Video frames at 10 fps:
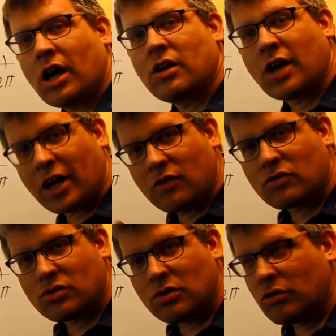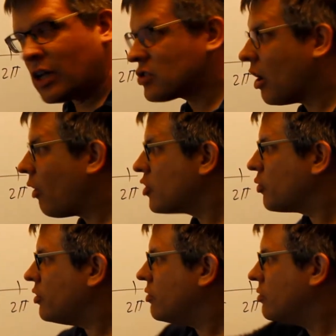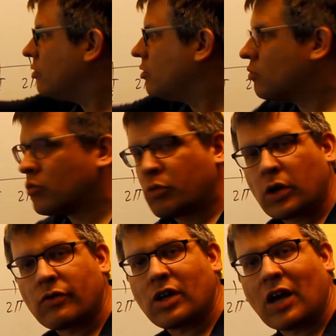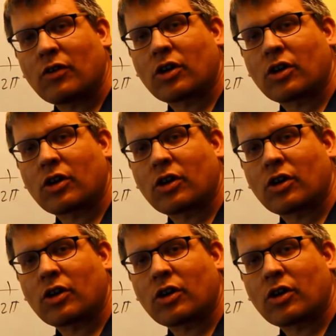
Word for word: at negative 2. That's always what you do whenever you have